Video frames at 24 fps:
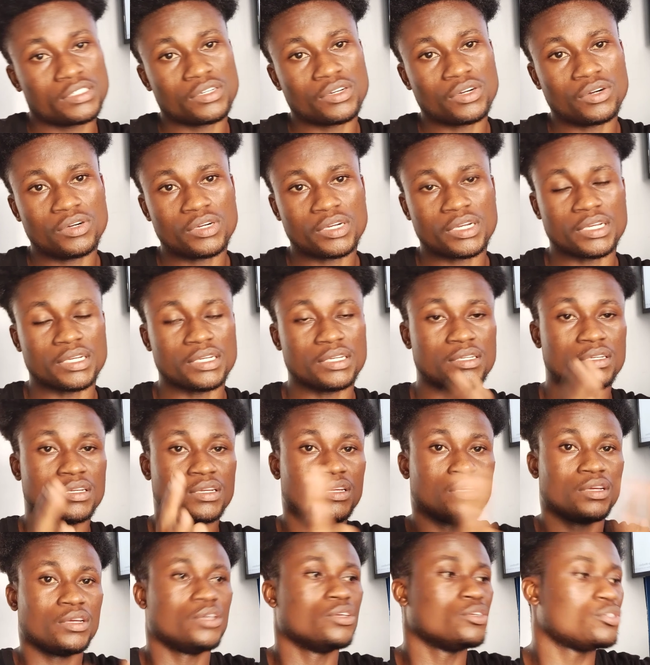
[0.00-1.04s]
Okay,
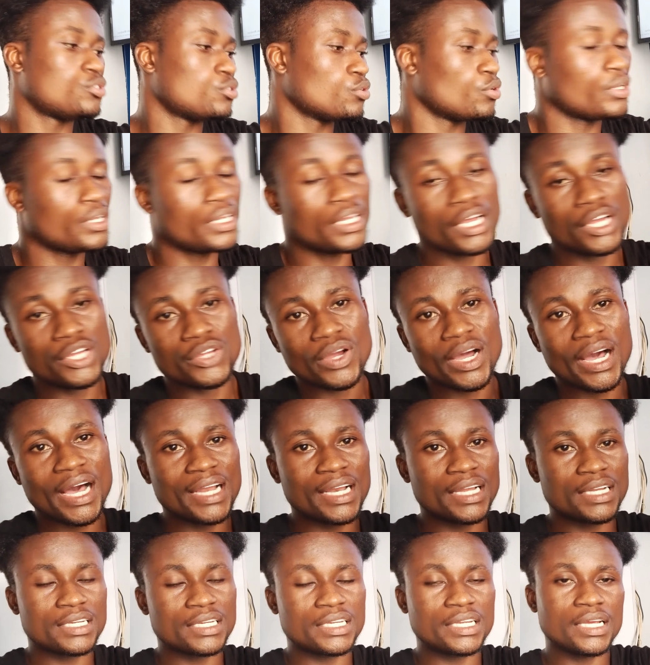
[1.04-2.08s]
so here you add
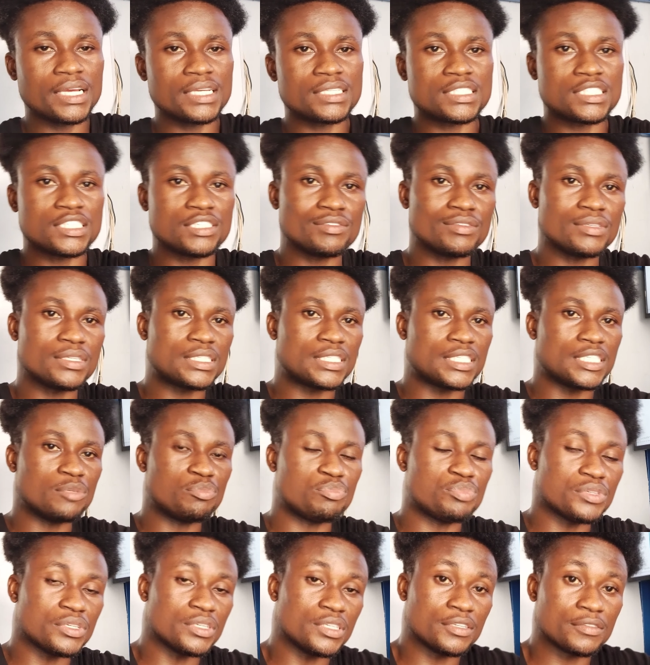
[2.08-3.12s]
the Dstv
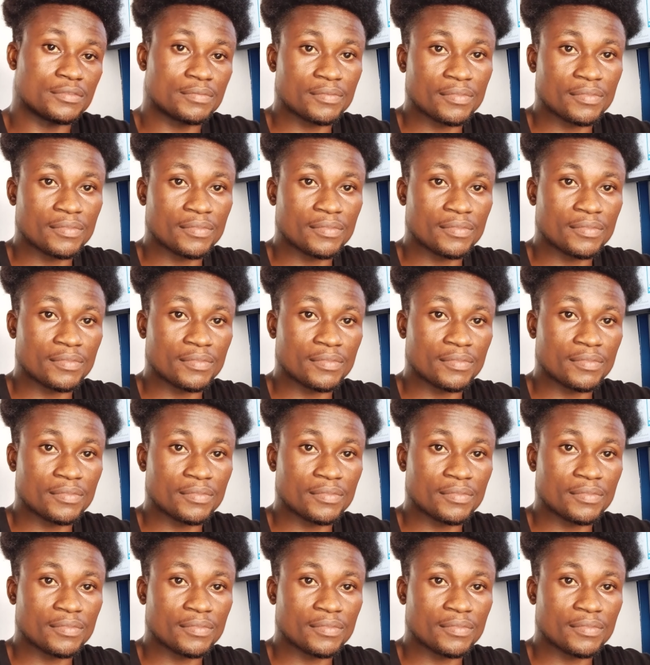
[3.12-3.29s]
TP,